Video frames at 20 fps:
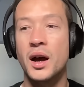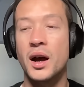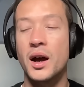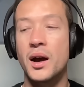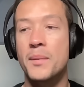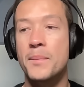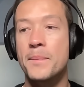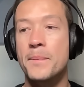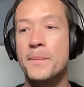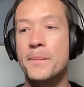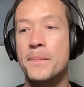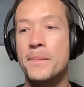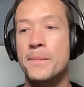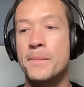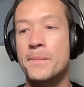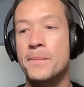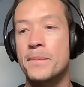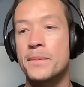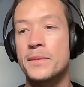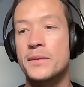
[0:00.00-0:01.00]

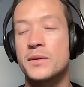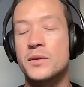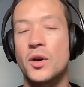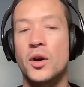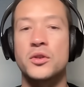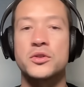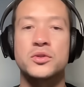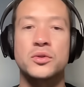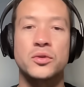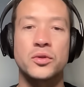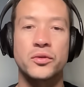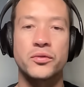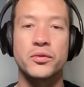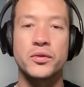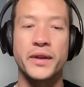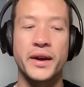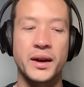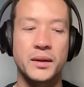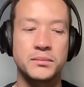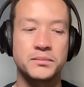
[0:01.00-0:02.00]
So I'll talk
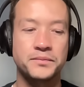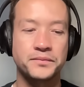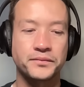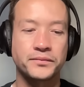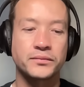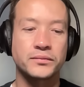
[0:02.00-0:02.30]
through that.